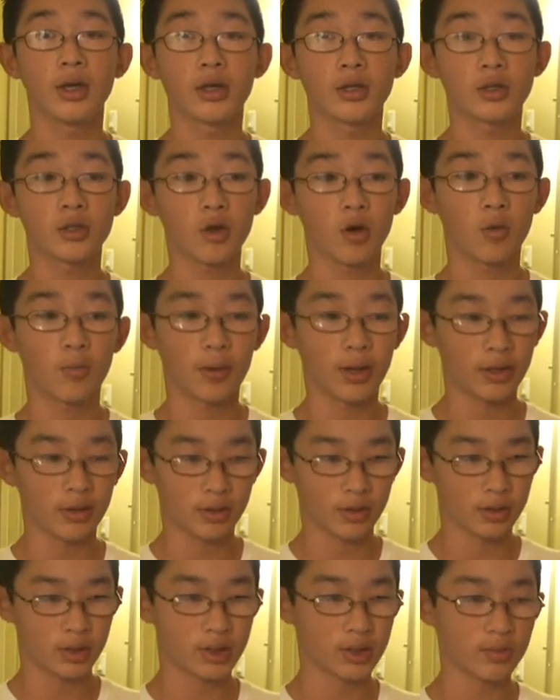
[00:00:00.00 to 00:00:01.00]
So,
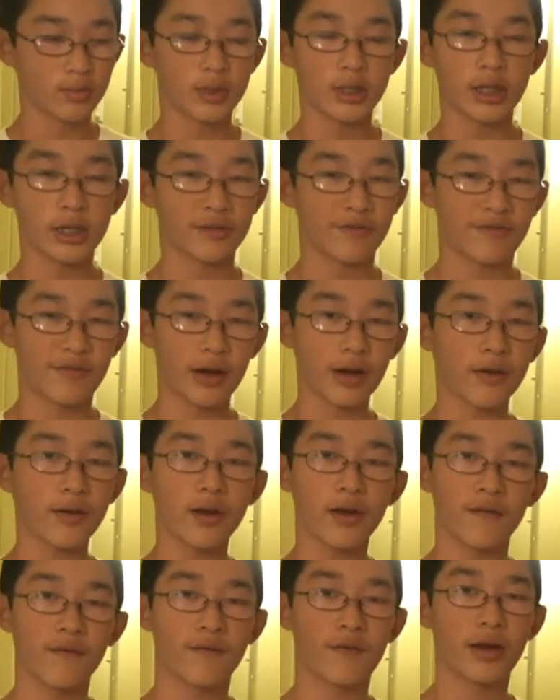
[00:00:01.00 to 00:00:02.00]
but there's something that's
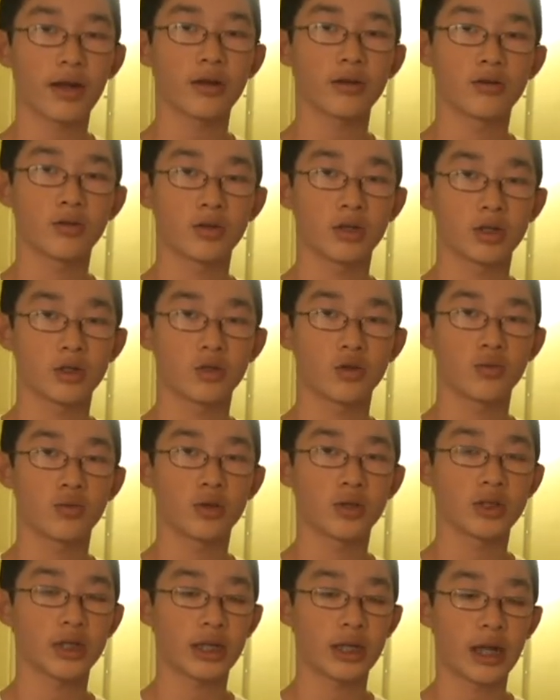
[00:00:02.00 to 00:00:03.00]
very unfair to
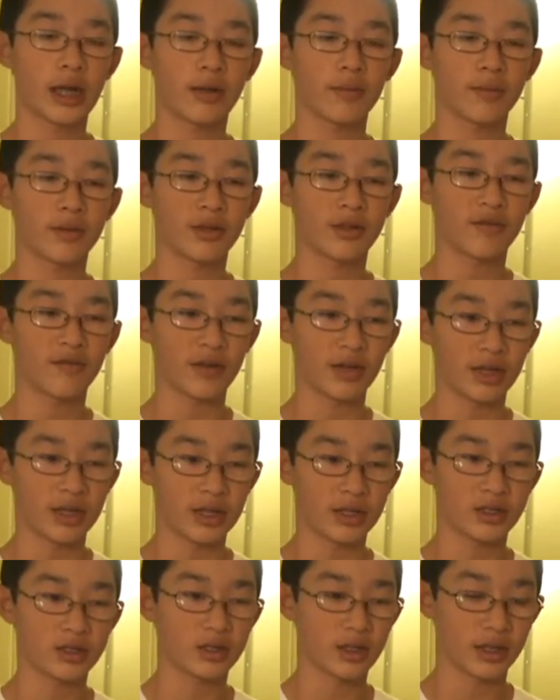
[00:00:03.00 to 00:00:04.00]
consumers, and I believe it
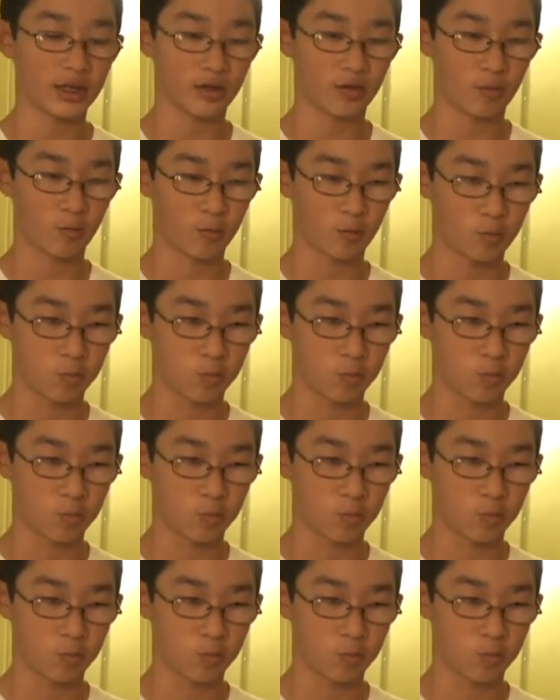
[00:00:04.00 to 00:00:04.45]
is like,